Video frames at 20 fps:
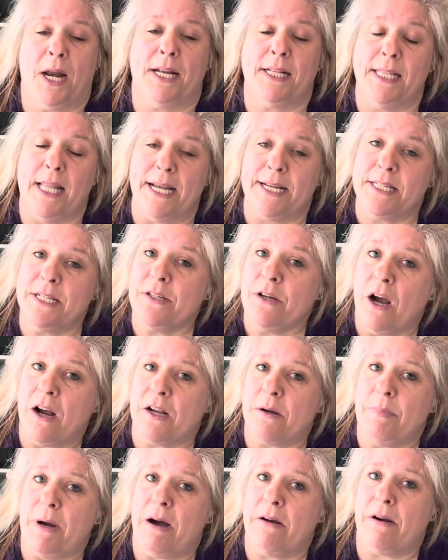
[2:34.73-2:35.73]
I'd like to talk
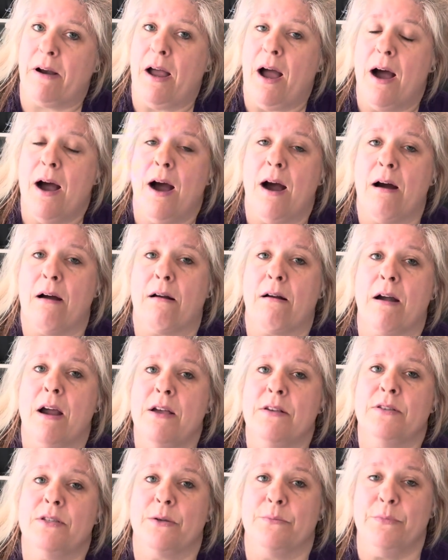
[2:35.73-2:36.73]
about are
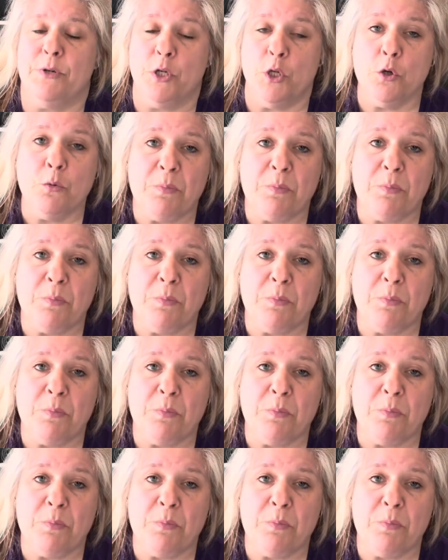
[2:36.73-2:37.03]
some new